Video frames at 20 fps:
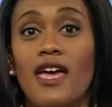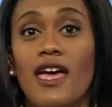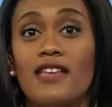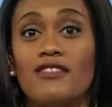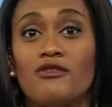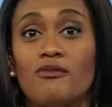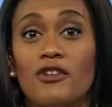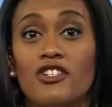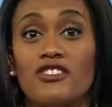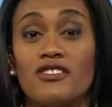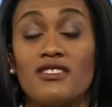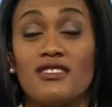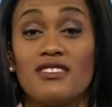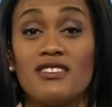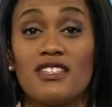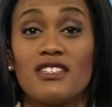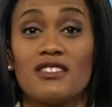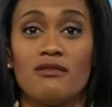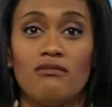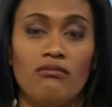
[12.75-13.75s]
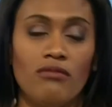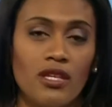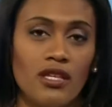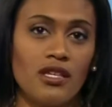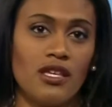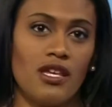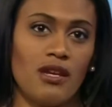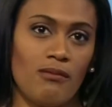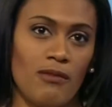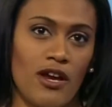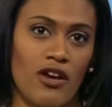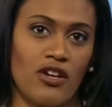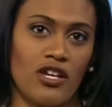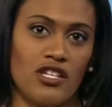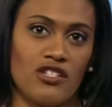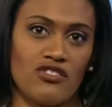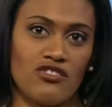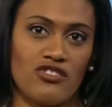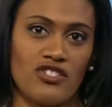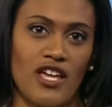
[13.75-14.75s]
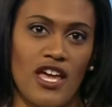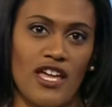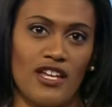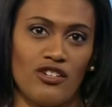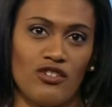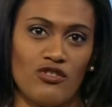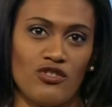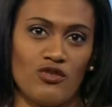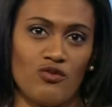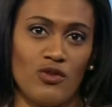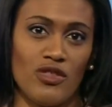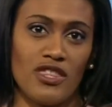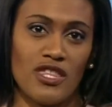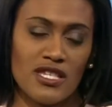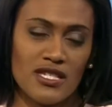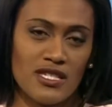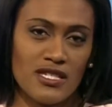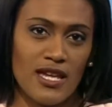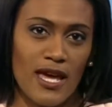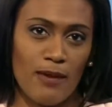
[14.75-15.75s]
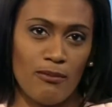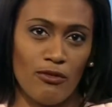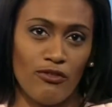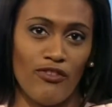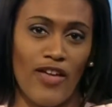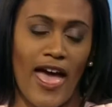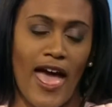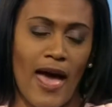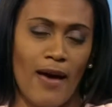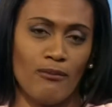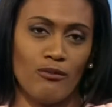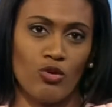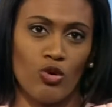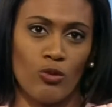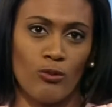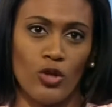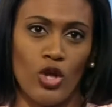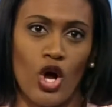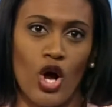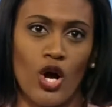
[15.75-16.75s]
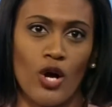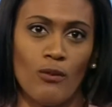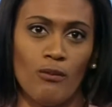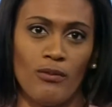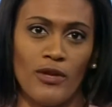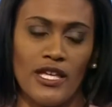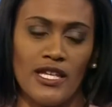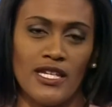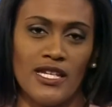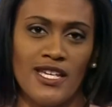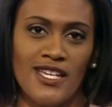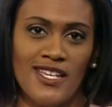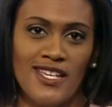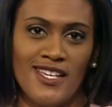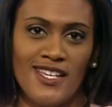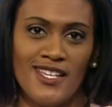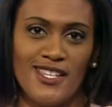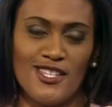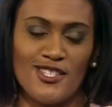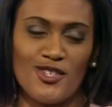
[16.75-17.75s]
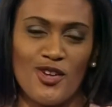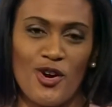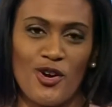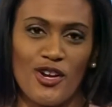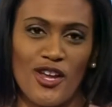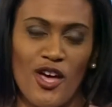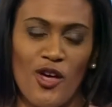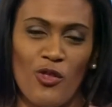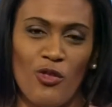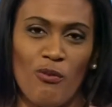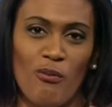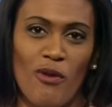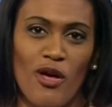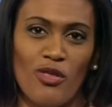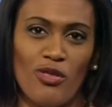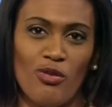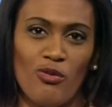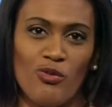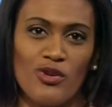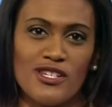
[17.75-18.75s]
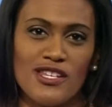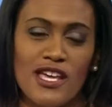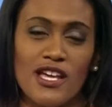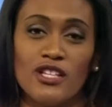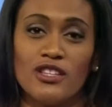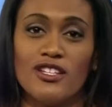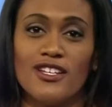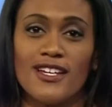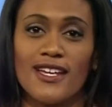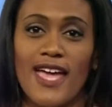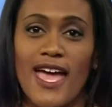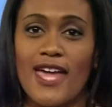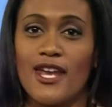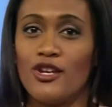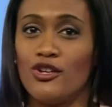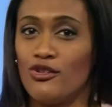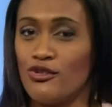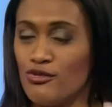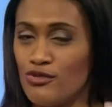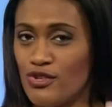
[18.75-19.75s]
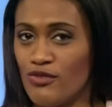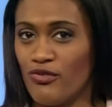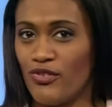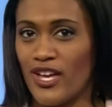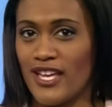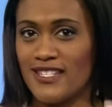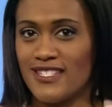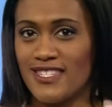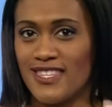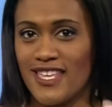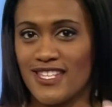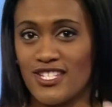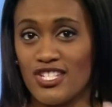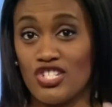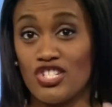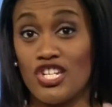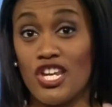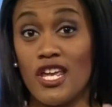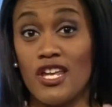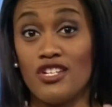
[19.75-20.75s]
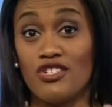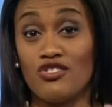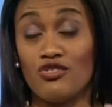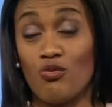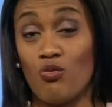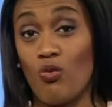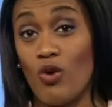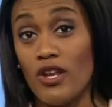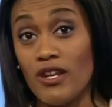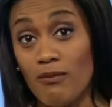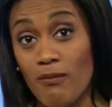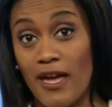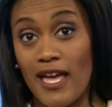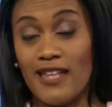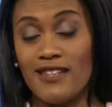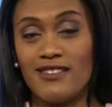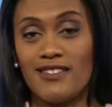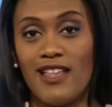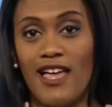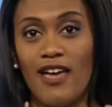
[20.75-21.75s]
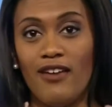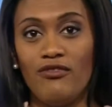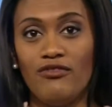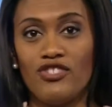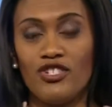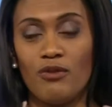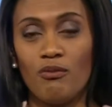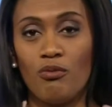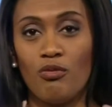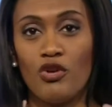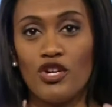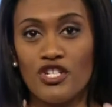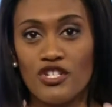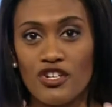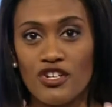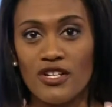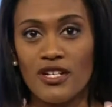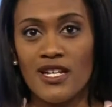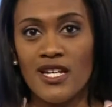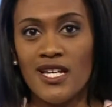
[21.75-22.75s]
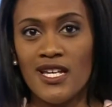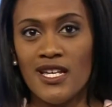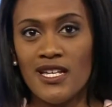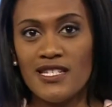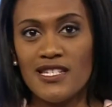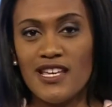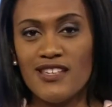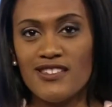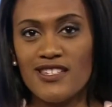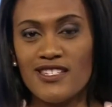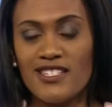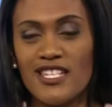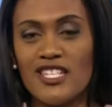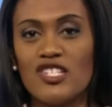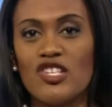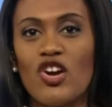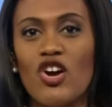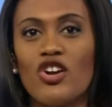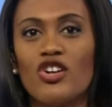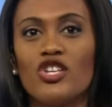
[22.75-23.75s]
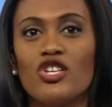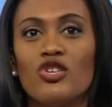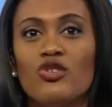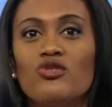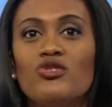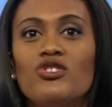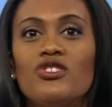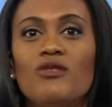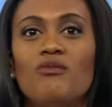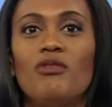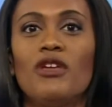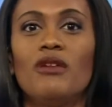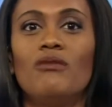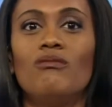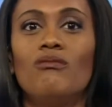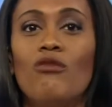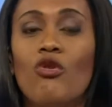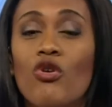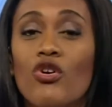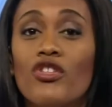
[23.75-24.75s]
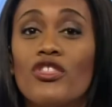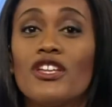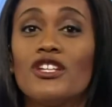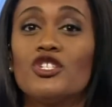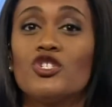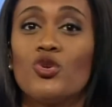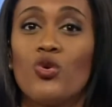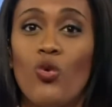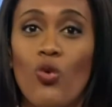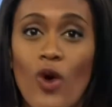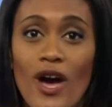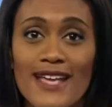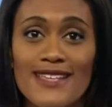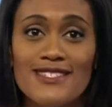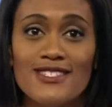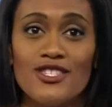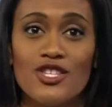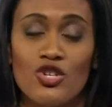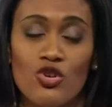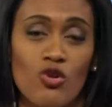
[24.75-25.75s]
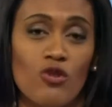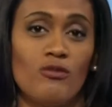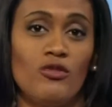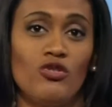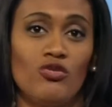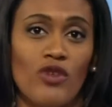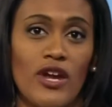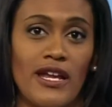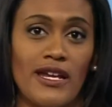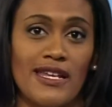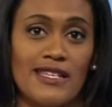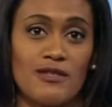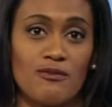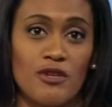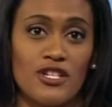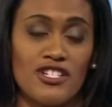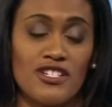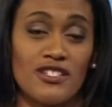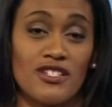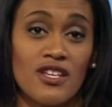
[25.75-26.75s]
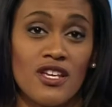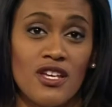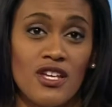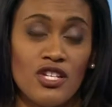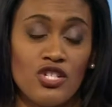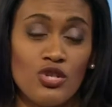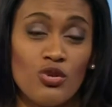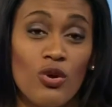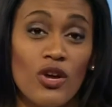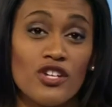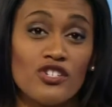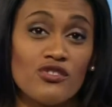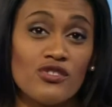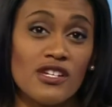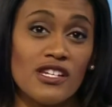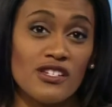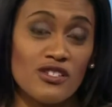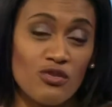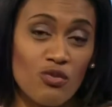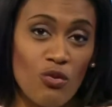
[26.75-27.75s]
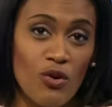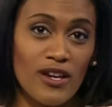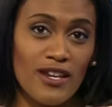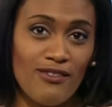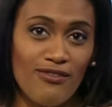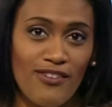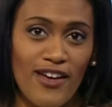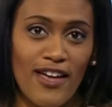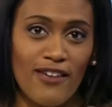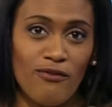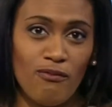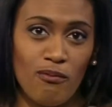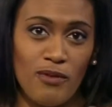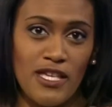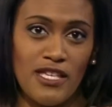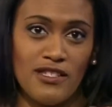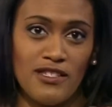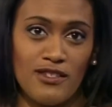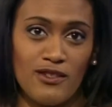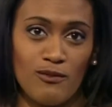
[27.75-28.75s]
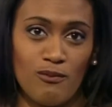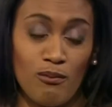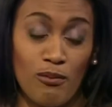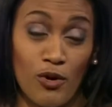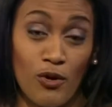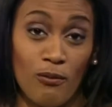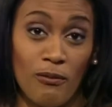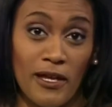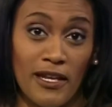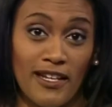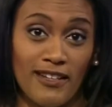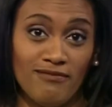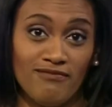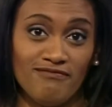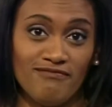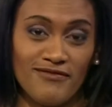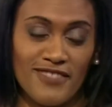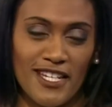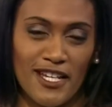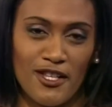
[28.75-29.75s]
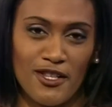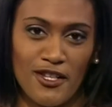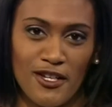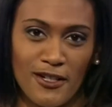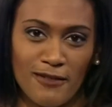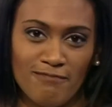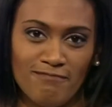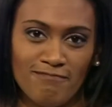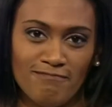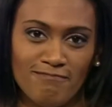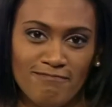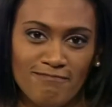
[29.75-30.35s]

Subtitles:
As much as 6 million Americans are diagnosed with this type of abnormal heartbeat. This Heart Health Month, we take a look at a new device that's changed one man's life. Jim Pritchard tells us his heart used to beat more than twice the normal rate, as much as 225 beats per minute. Take a look.